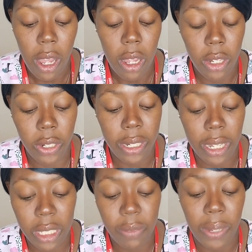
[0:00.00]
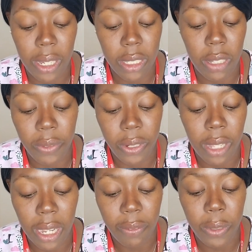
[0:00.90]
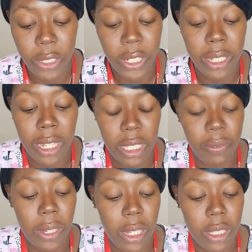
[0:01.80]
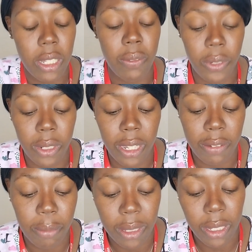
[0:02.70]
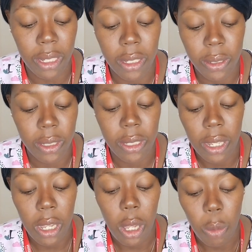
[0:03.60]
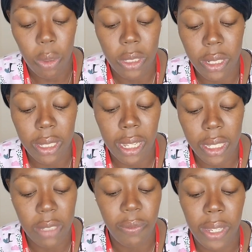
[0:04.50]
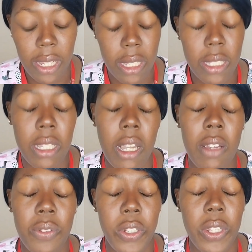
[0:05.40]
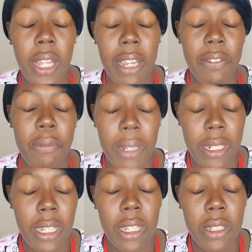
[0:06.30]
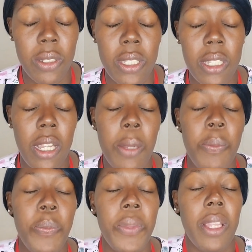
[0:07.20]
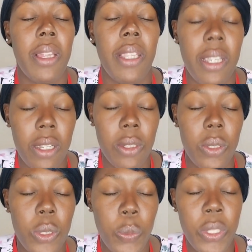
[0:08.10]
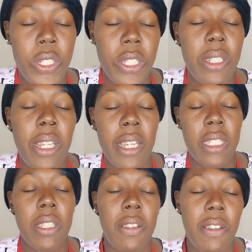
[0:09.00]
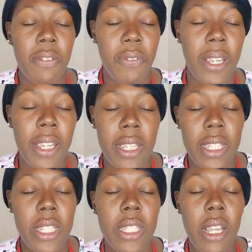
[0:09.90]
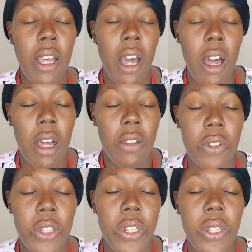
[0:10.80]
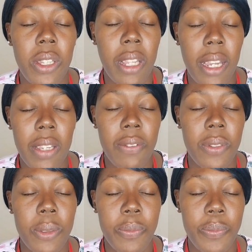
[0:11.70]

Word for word: your next phase of your life? What's the next phase of your life, my Leos? What's the next phase of your life, my Leos? Leos, what's the next phase of your life?